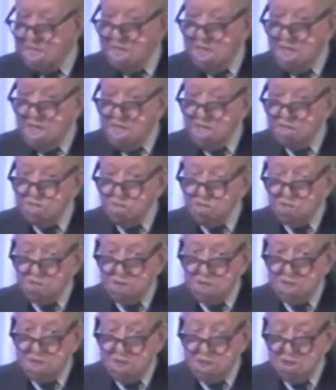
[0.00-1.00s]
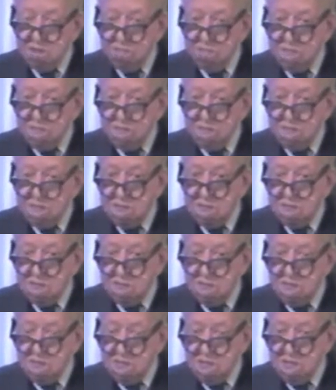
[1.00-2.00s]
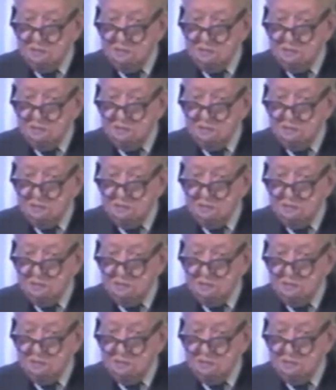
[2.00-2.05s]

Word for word: mm -hmm. and you could hear the, uh,